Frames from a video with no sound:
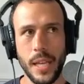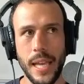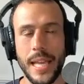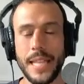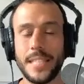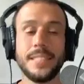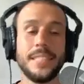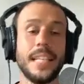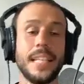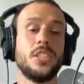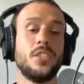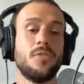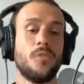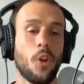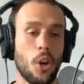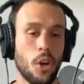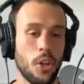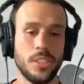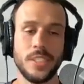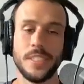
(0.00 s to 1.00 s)
his sense of
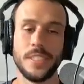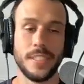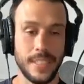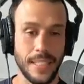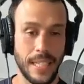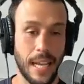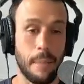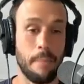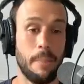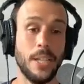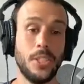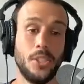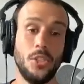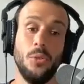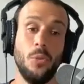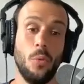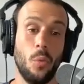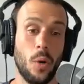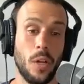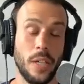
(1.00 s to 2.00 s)
urgency, I bet
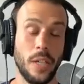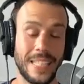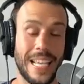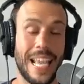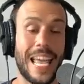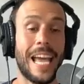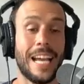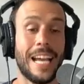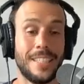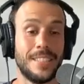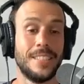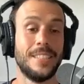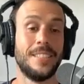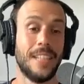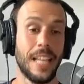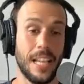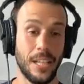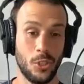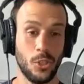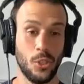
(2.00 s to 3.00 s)
you, was
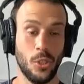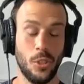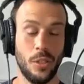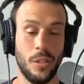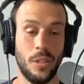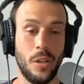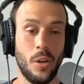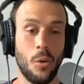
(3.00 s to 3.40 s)
existential